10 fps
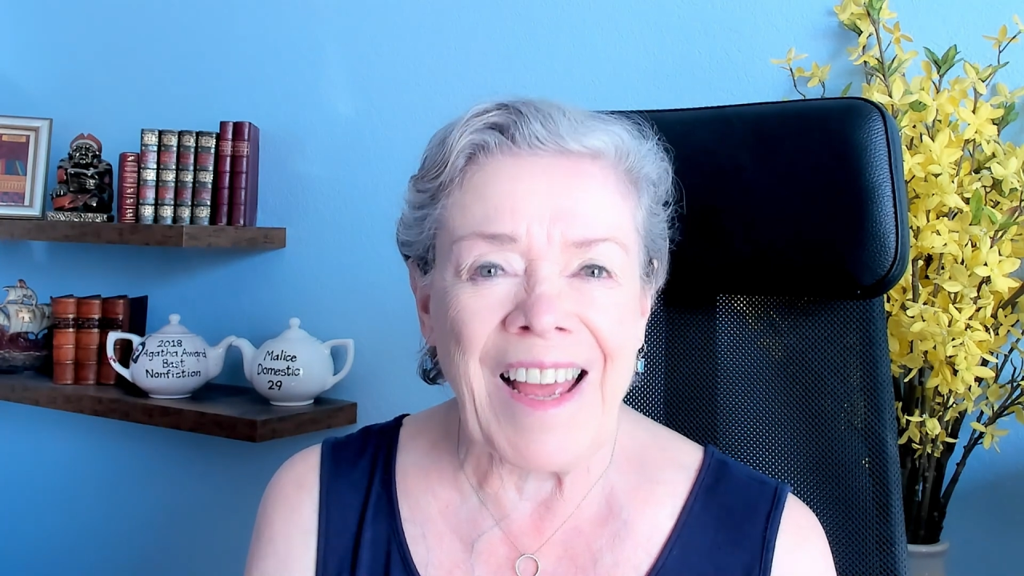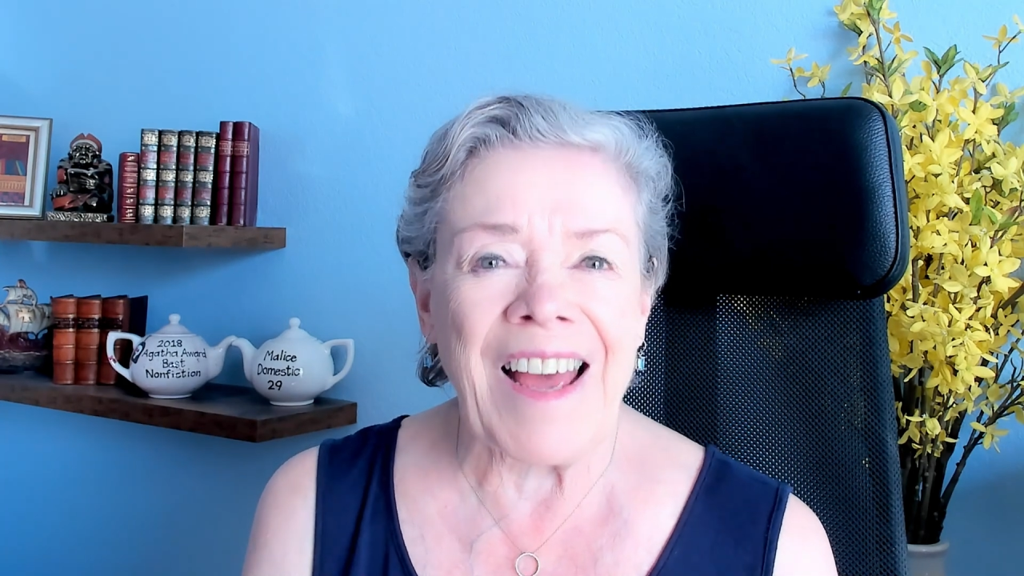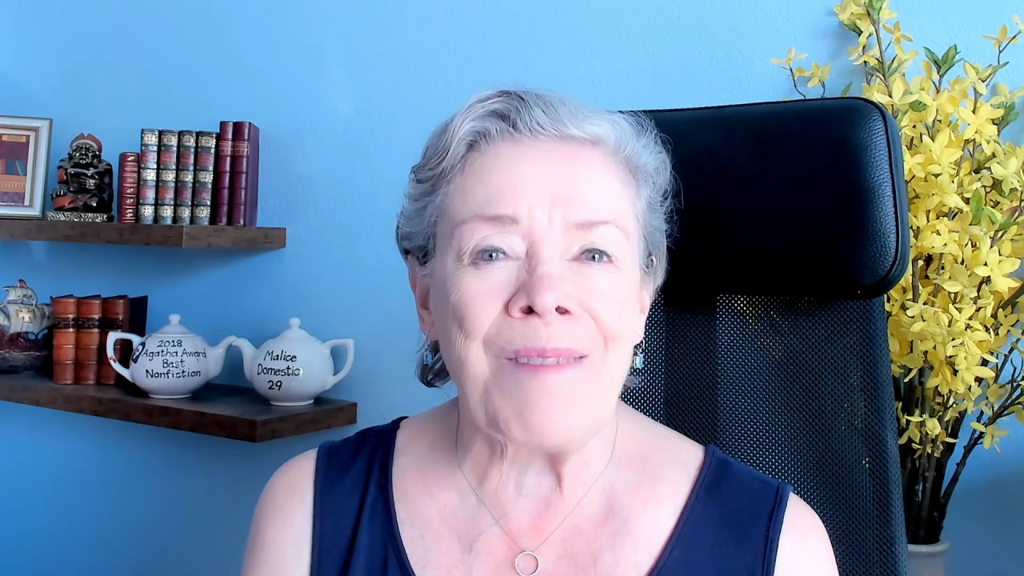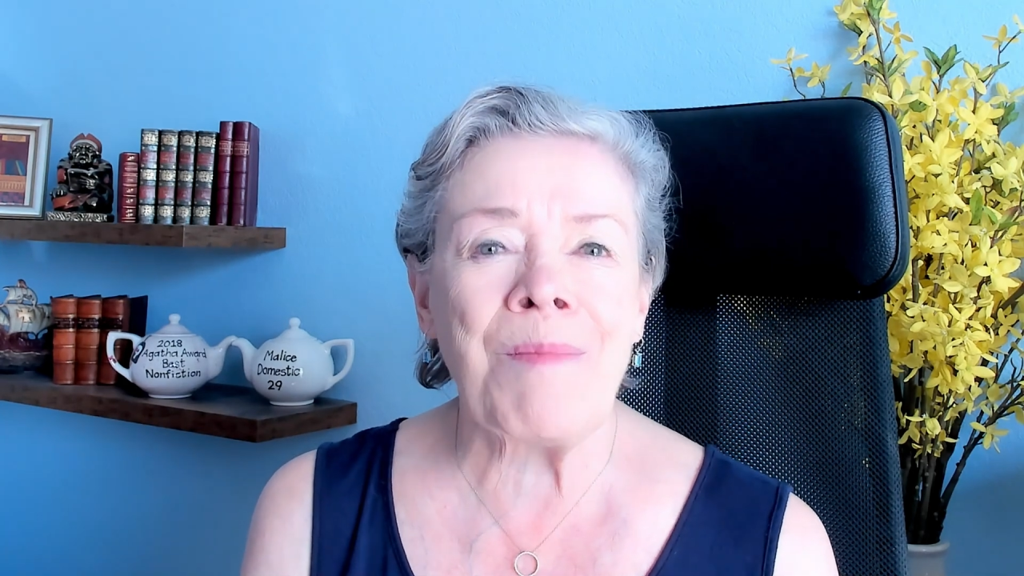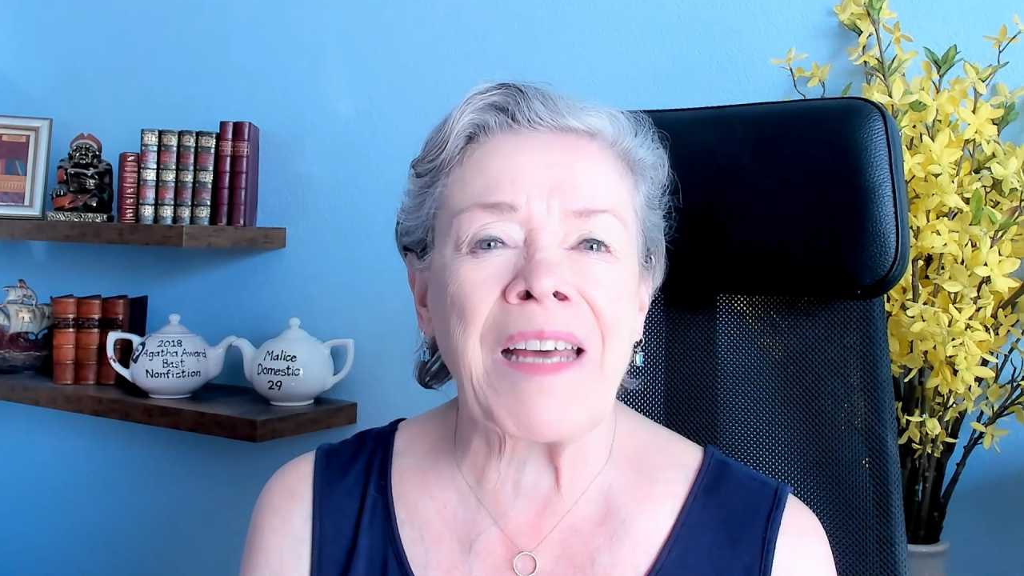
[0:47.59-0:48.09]

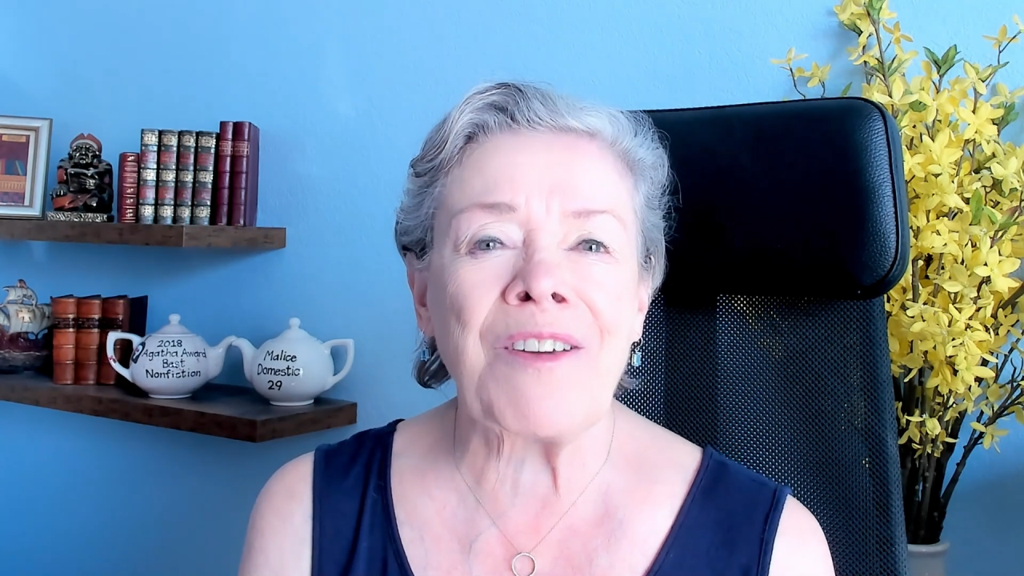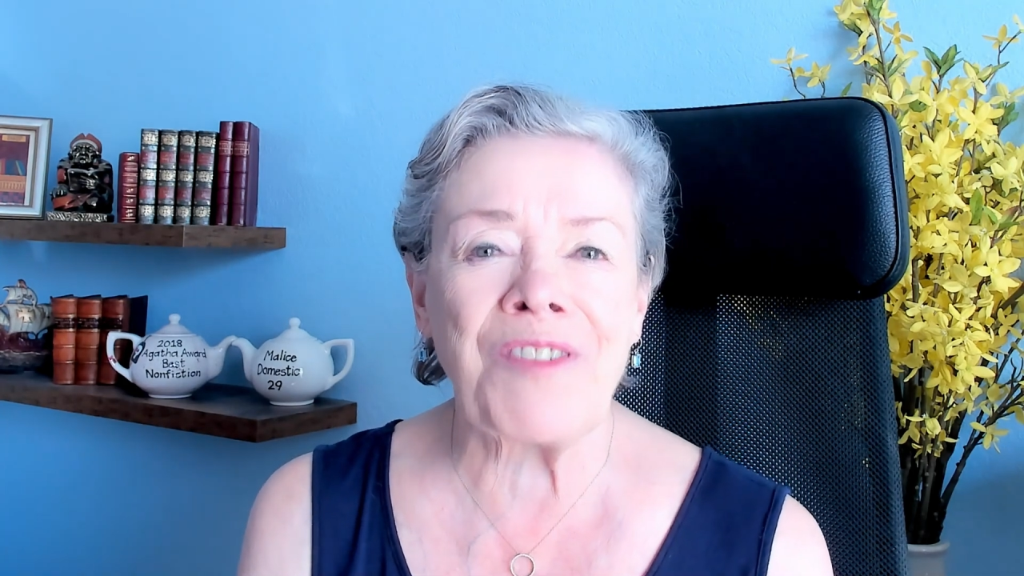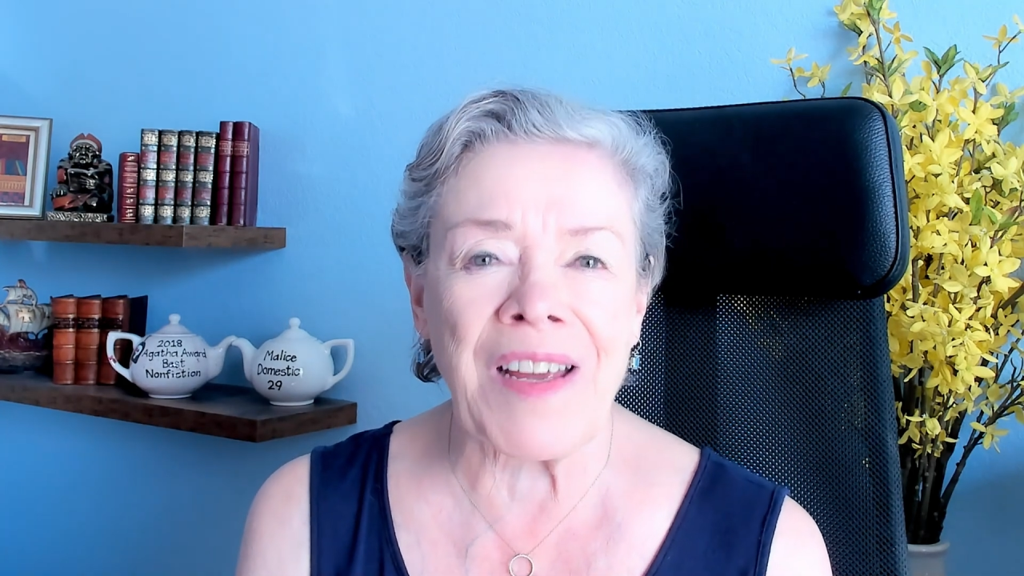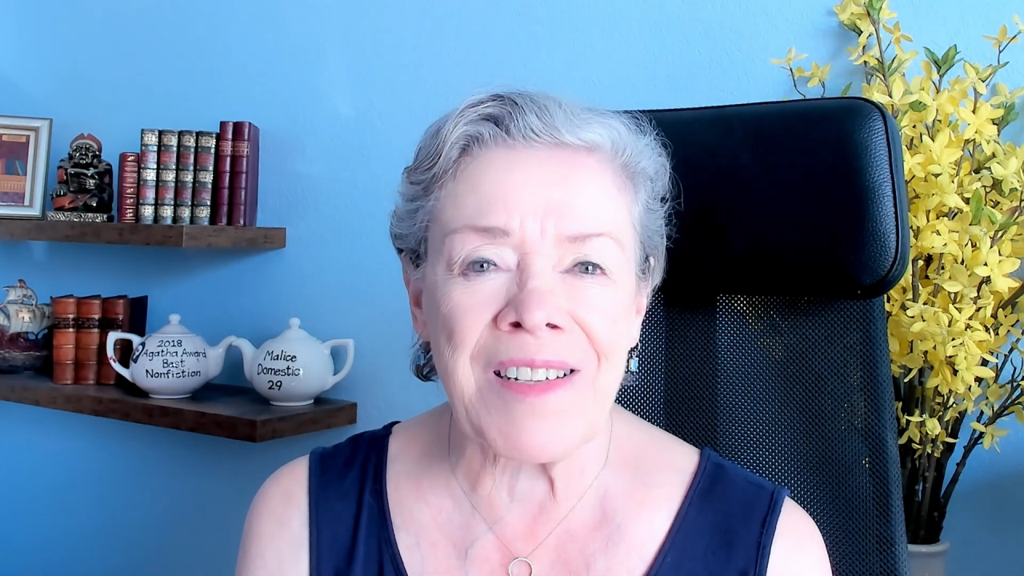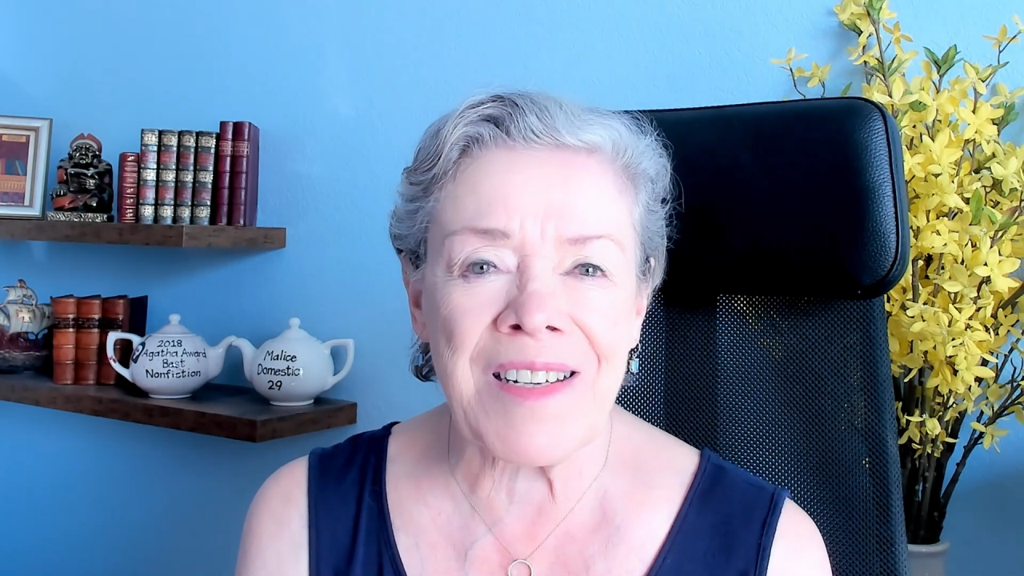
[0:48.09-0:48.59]
and
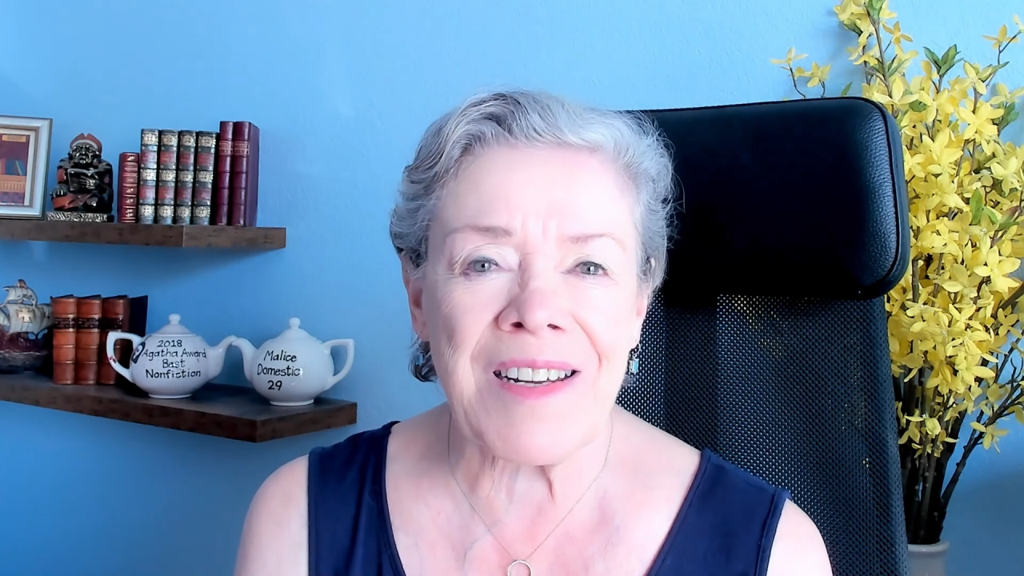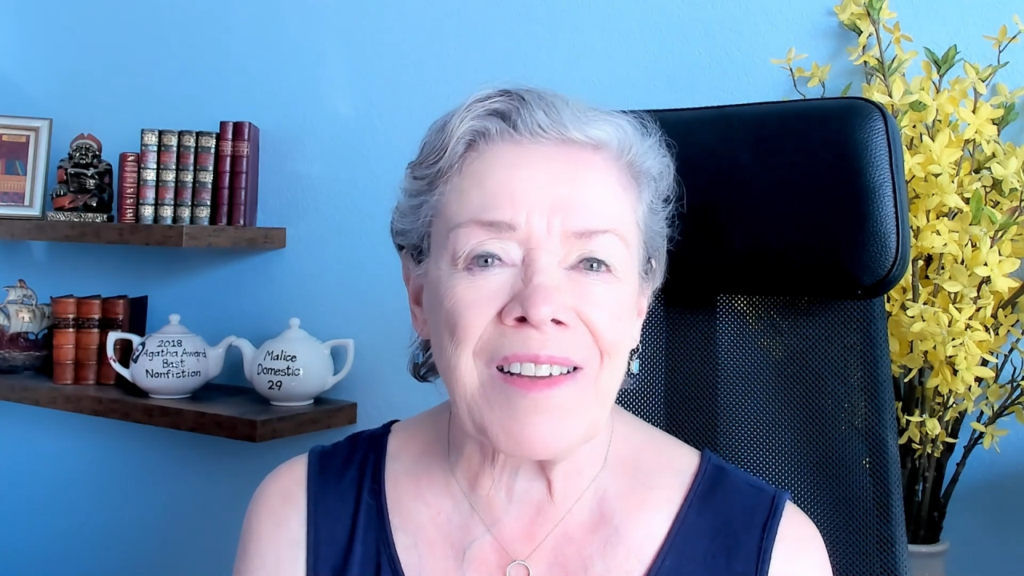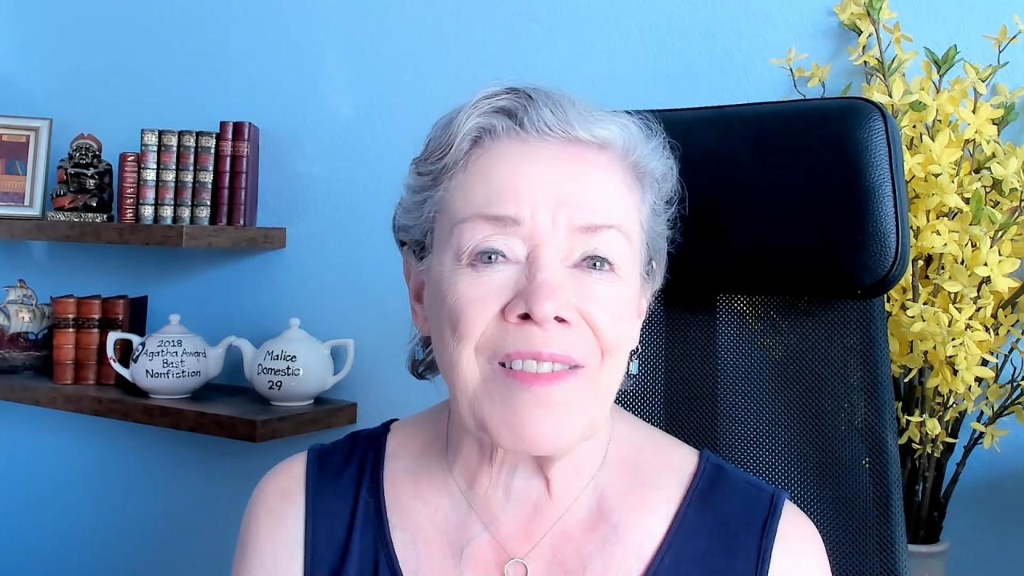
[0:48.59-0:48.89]
manifest